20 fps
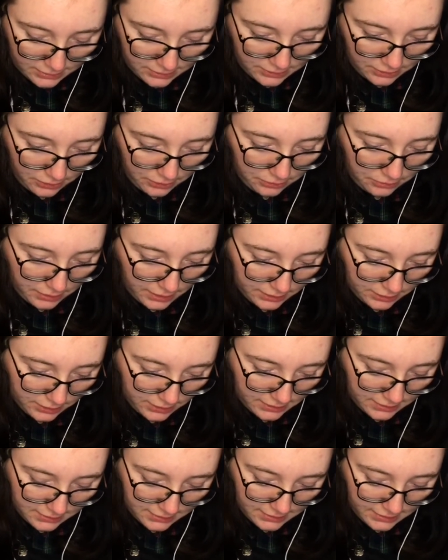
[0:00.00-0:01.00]
So as you
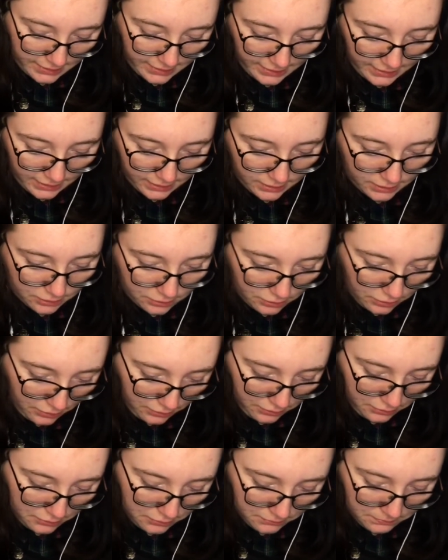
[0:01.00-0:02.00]
can see,
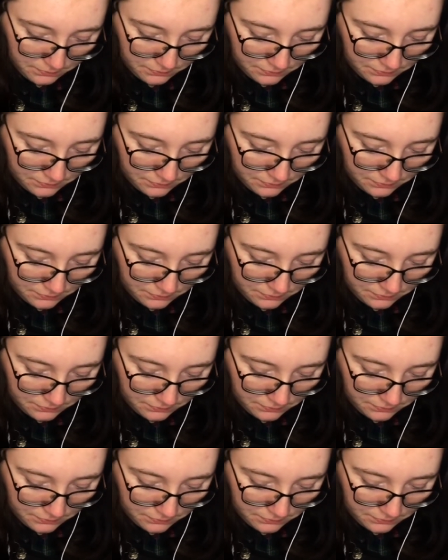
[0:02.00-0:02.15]
toggle,